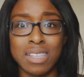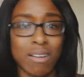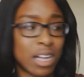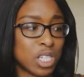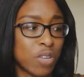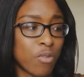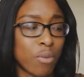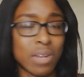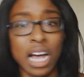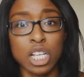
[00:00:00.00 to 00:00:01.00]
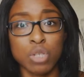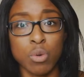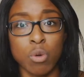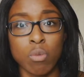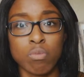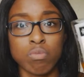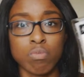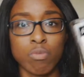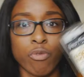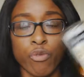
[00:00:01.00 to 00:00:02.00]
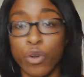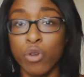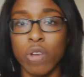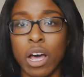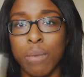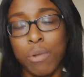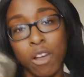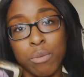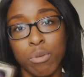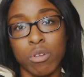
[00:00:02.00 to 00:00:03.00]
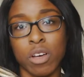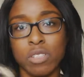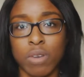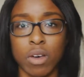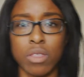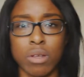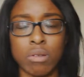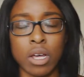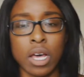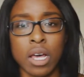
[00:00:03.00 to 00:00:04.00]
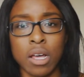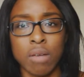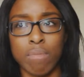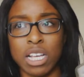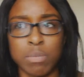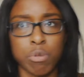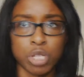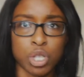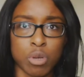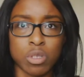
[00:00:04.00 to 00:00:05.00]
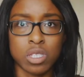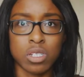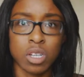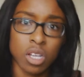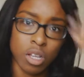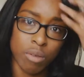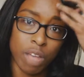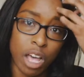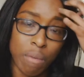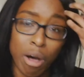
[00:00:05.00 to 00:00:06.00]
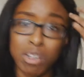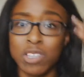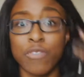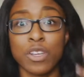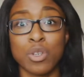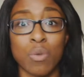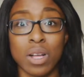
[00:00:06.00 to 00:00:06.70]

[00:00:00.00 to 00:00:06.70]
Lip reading: They're actually from natural food, plant products rather than mass-produced artificial